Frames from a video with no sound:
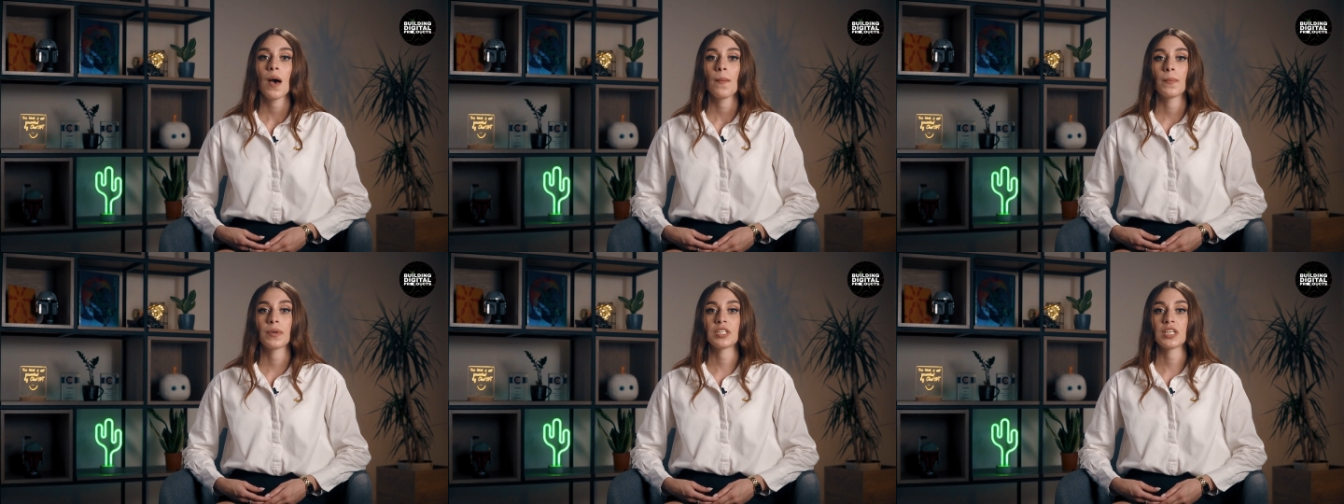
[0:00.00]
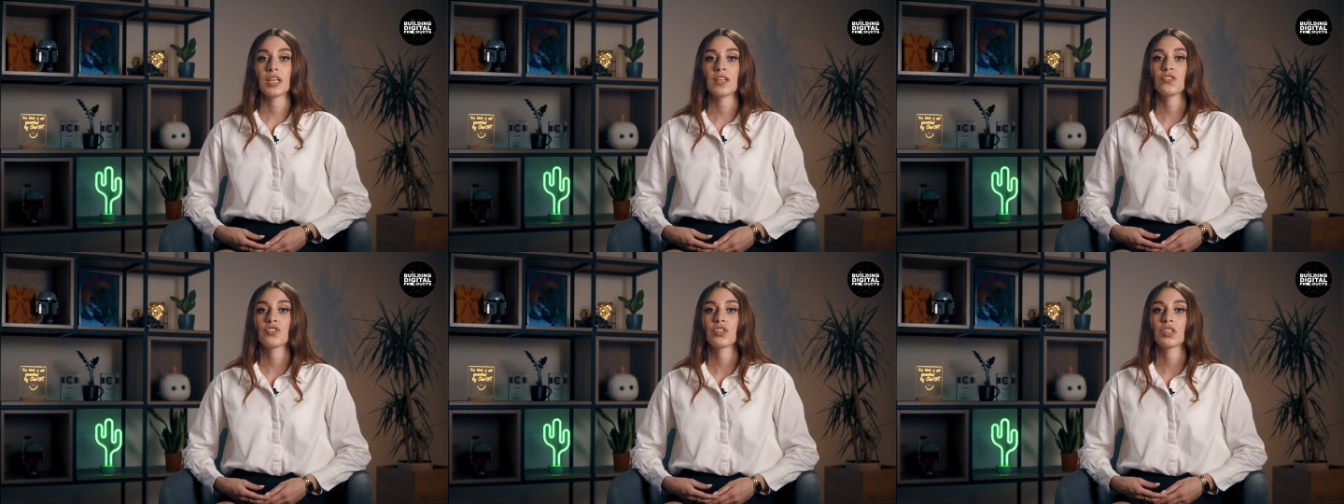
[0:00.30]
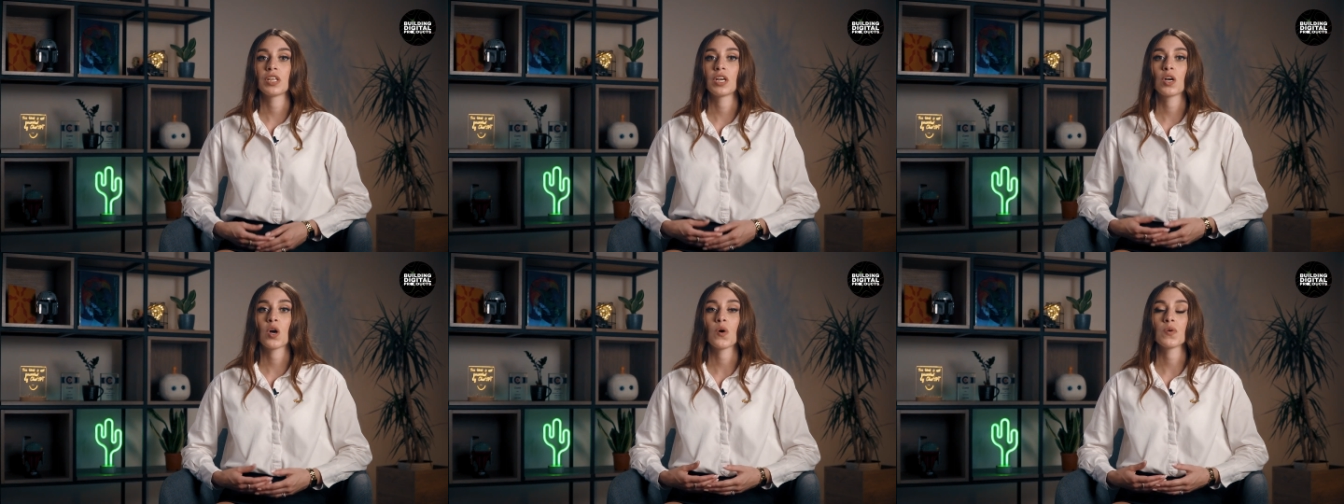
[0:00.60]

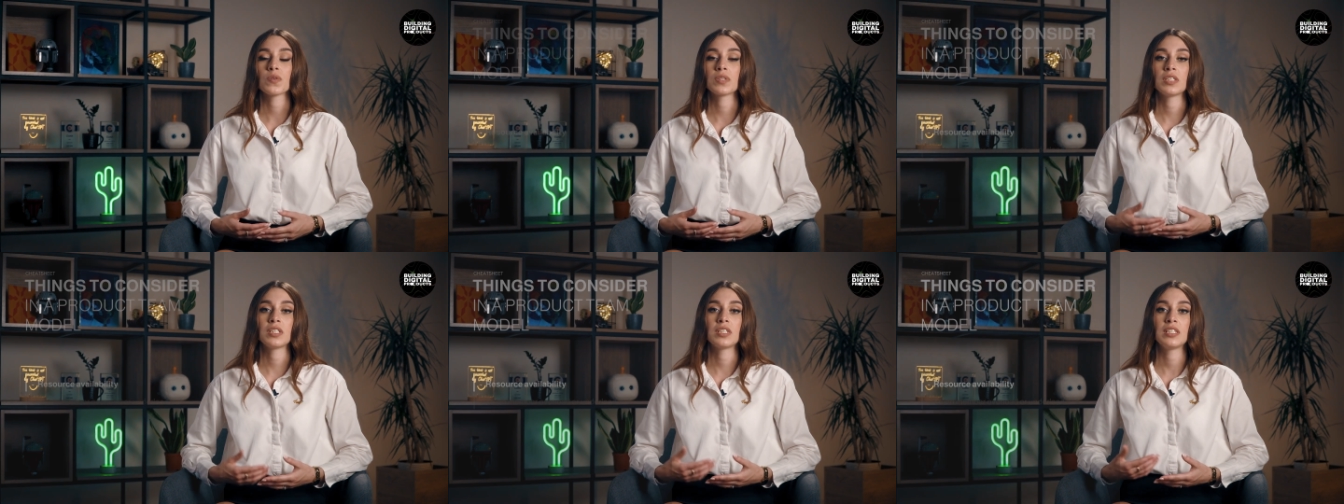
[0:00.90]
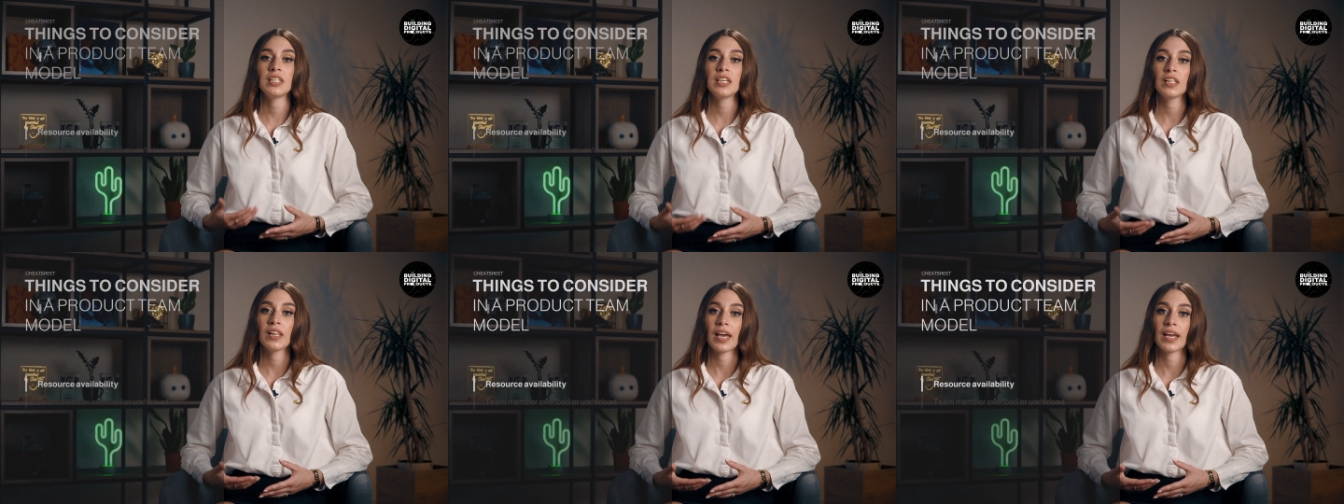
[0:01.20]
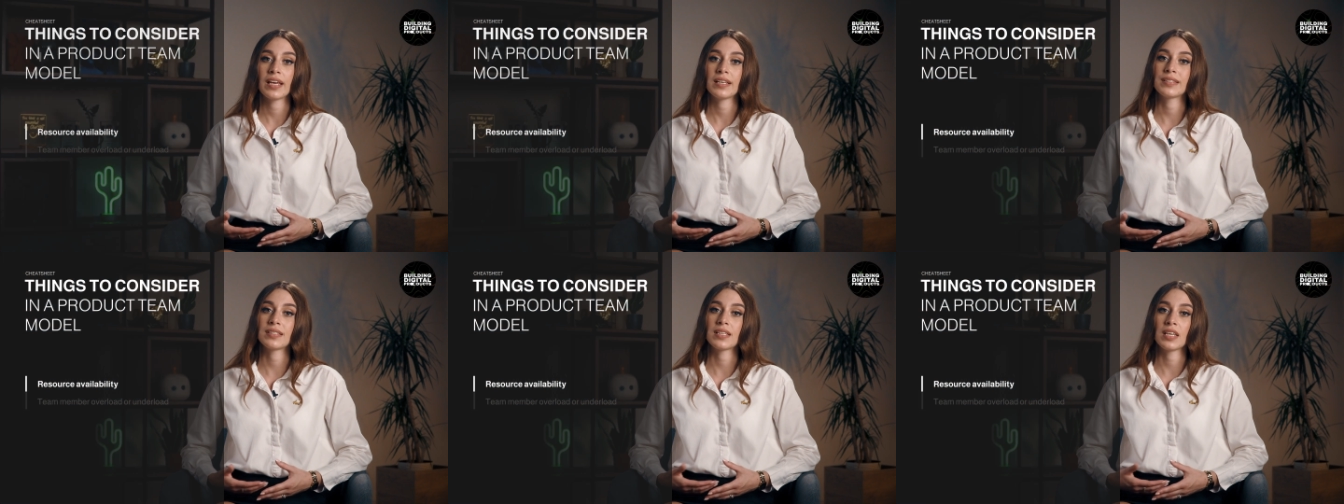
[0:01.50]
potentially causing
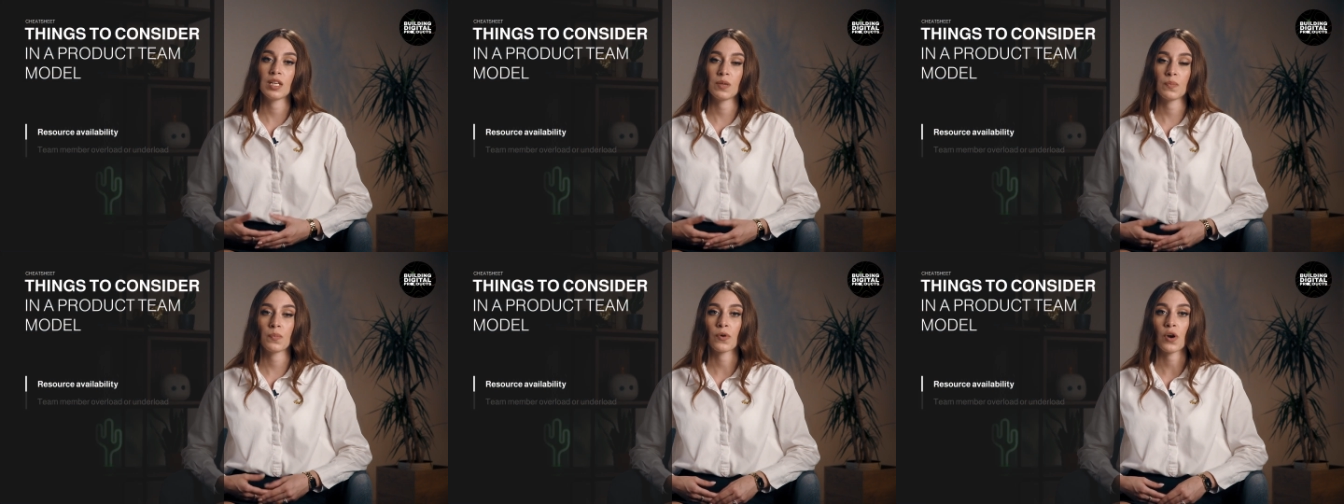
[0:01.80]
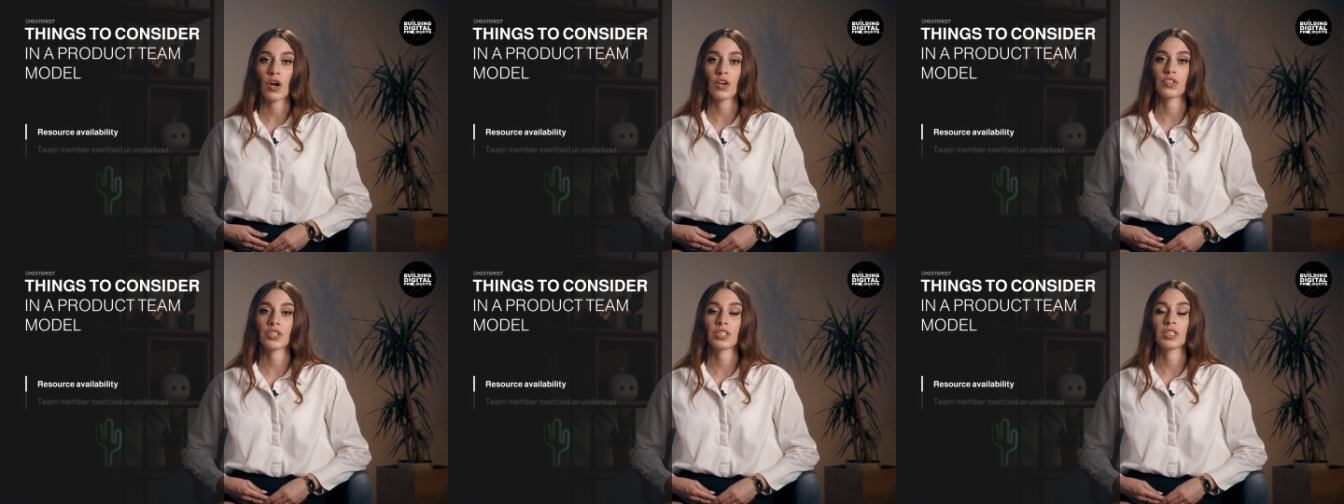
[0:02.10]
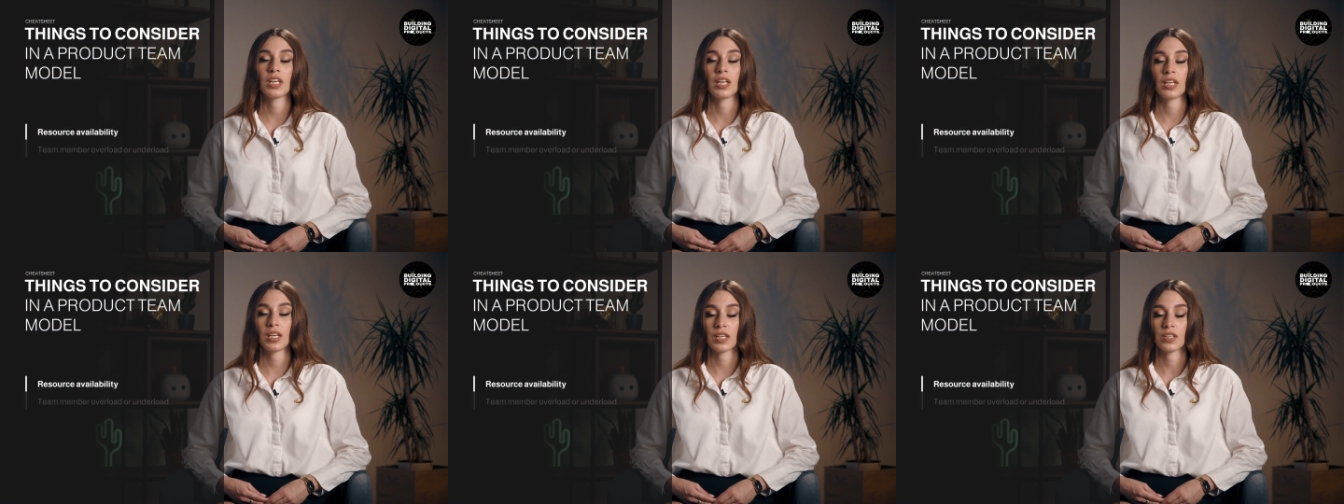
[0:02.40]
delays in
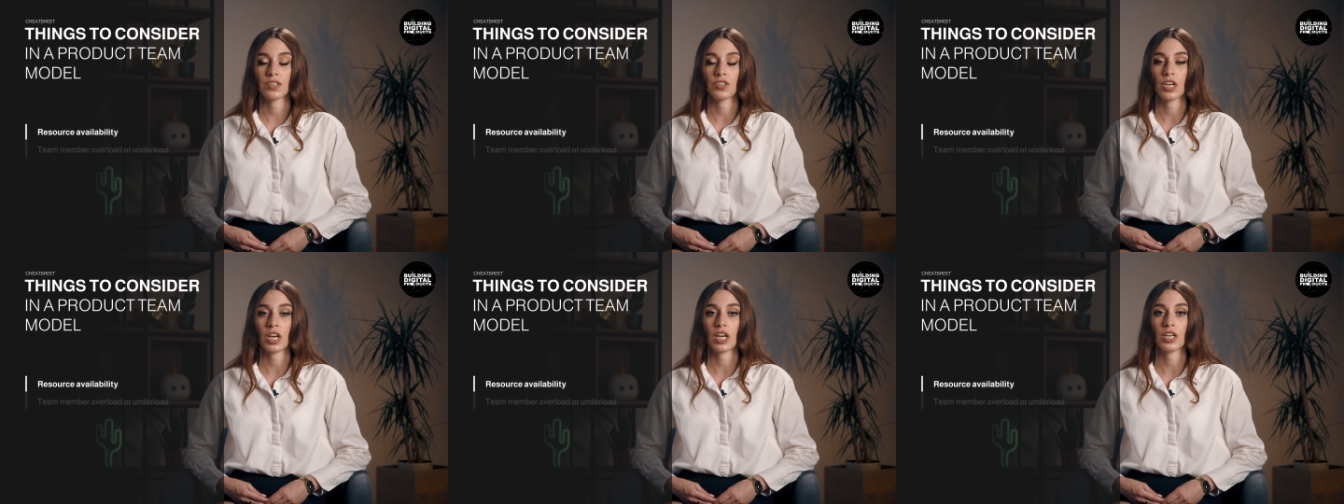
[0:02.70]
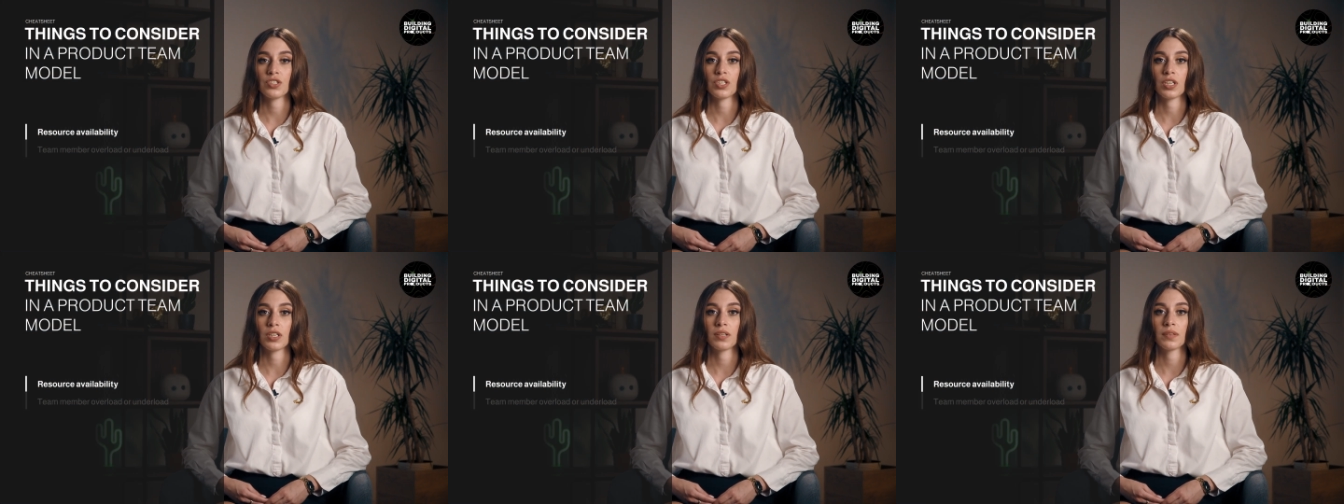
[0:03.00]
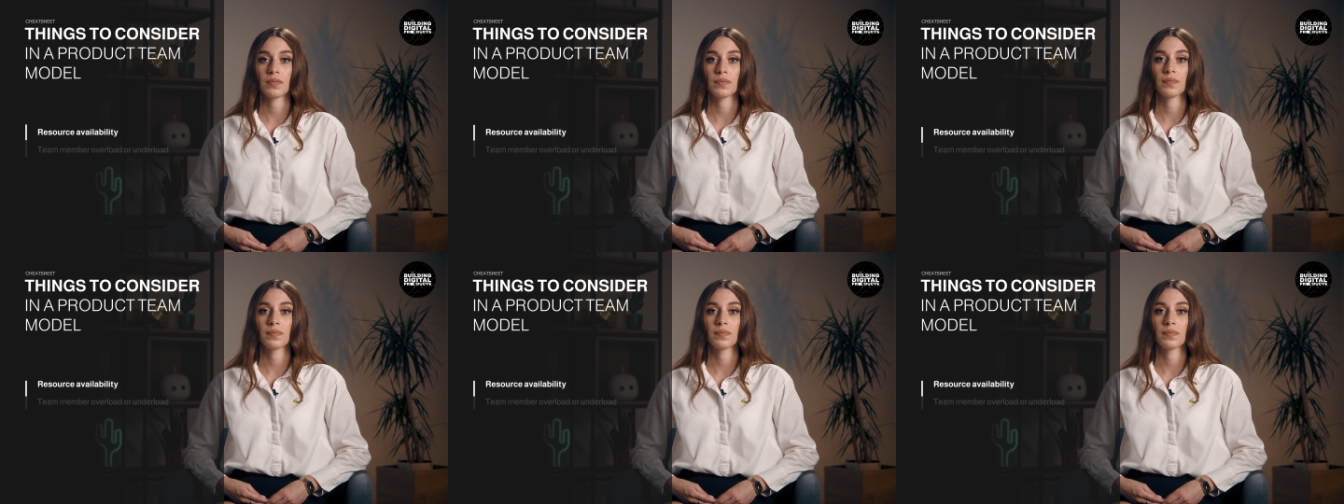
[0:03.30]
project initiation.